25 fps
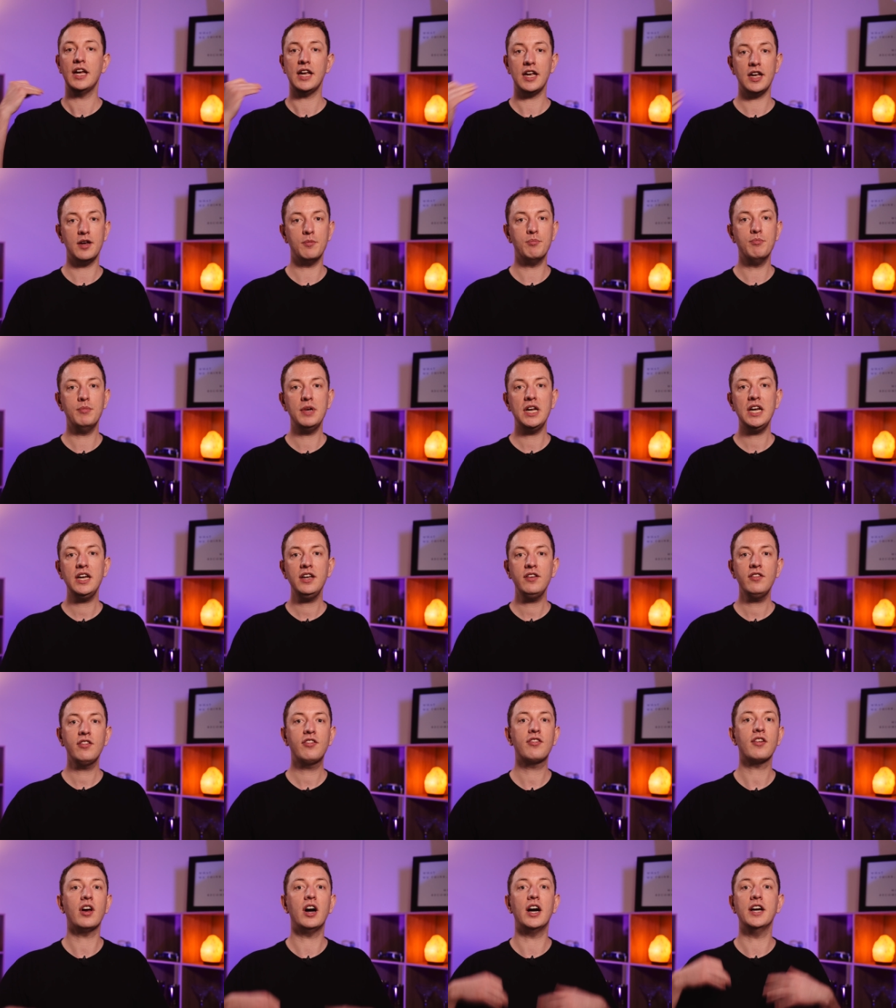It
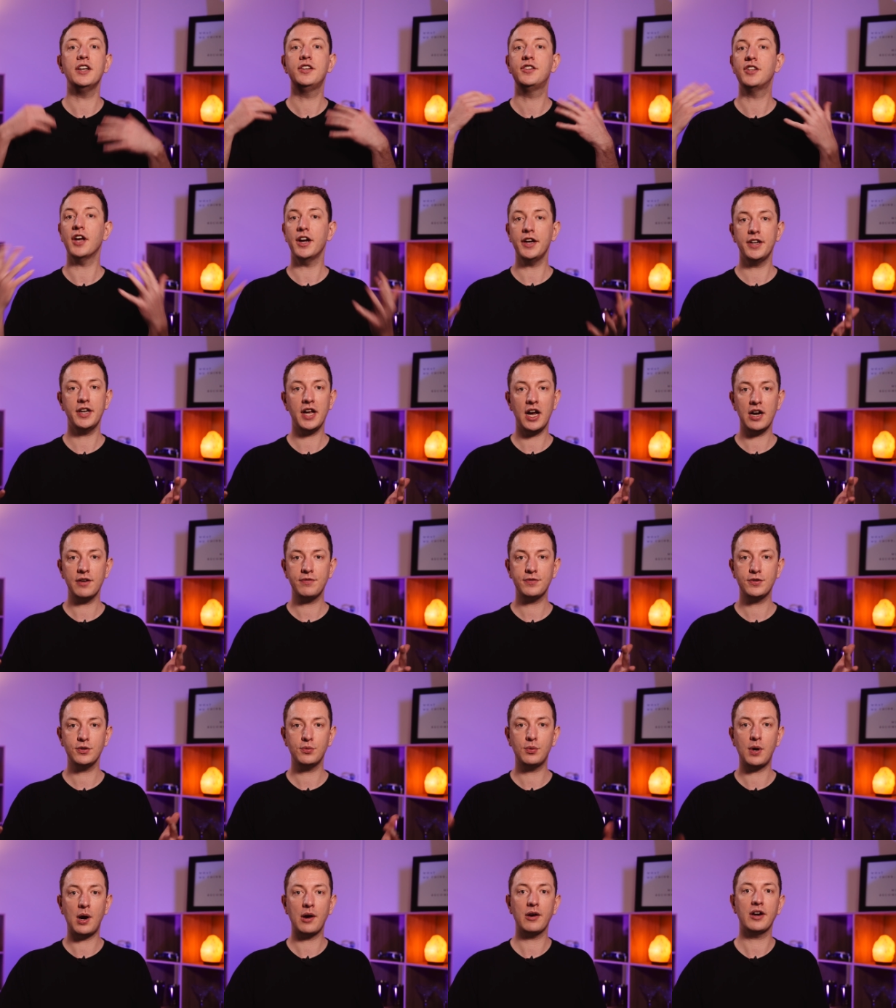means I don't have
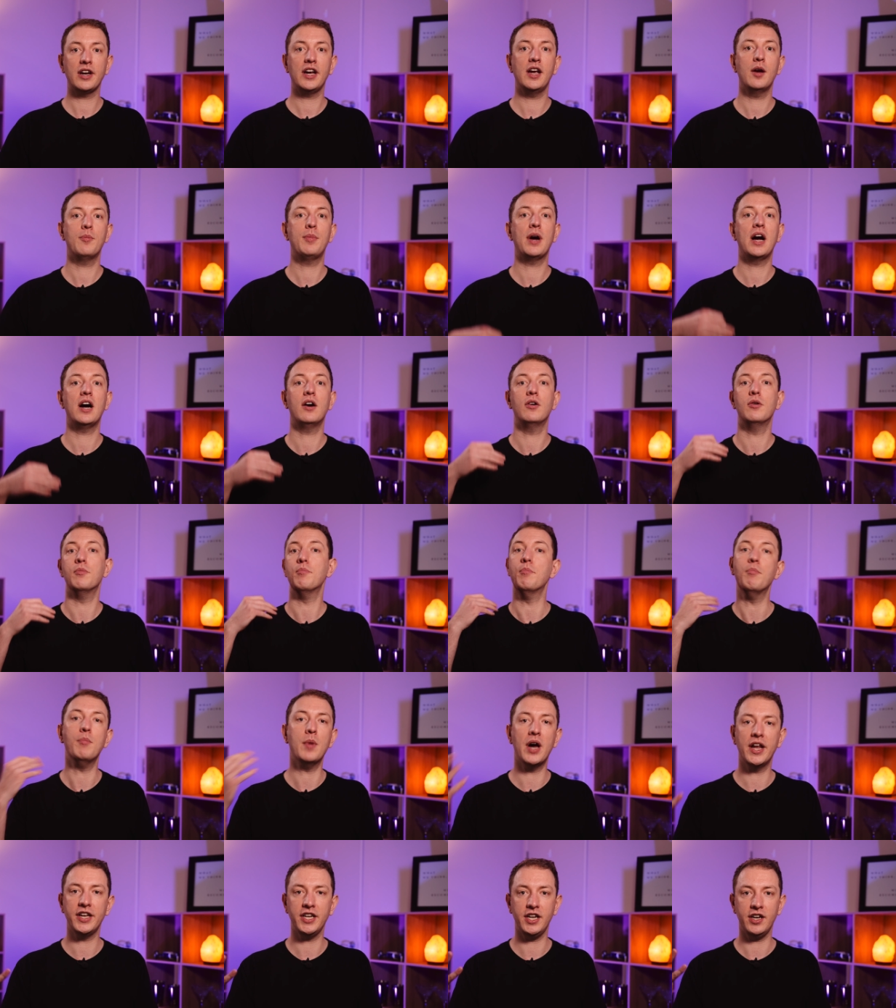to worry about
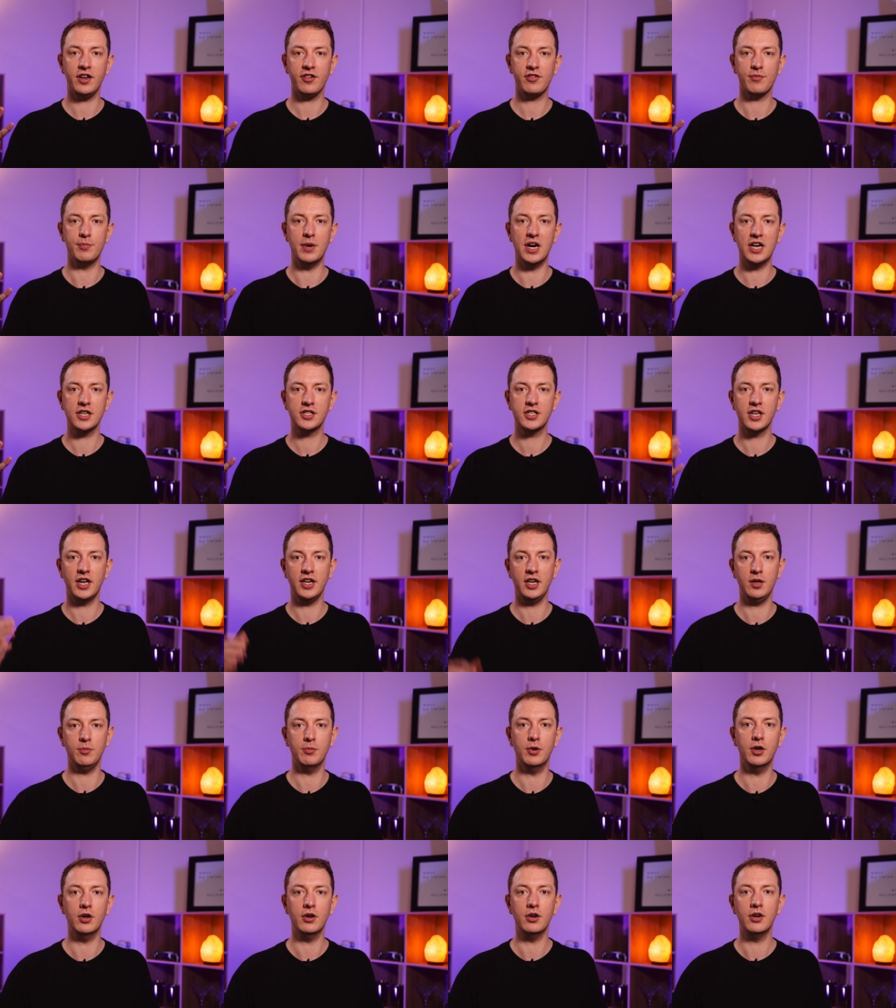money as much
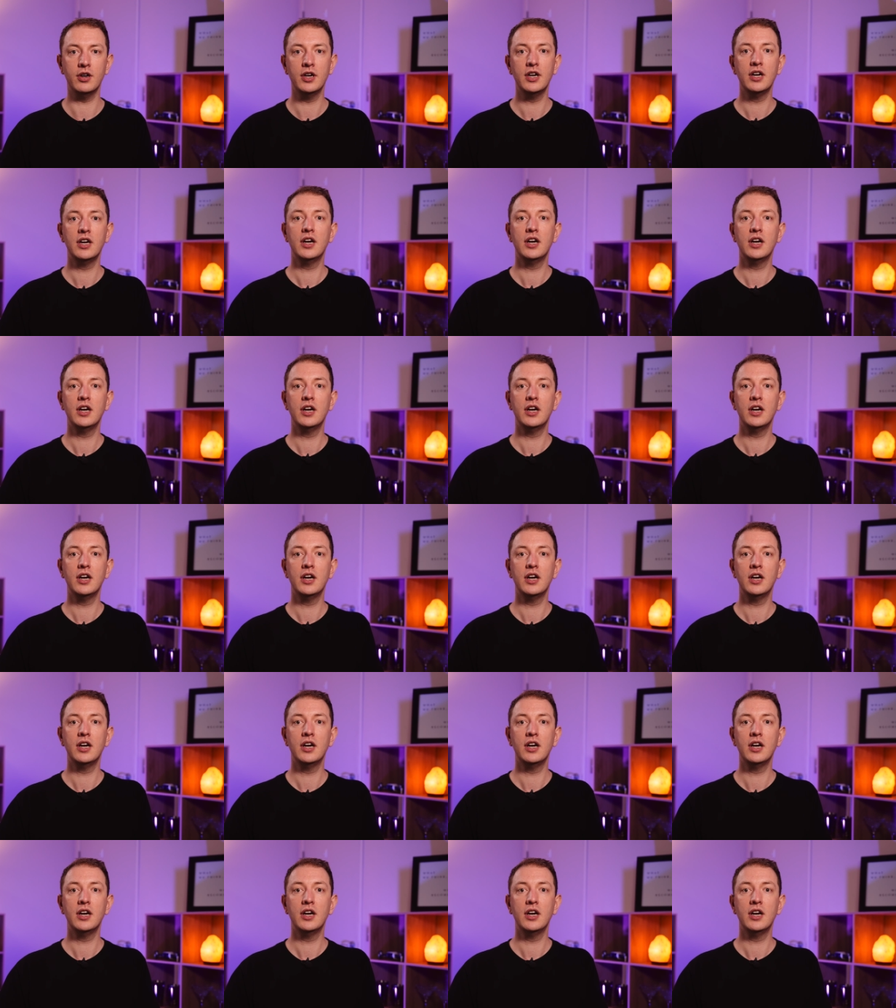anymore.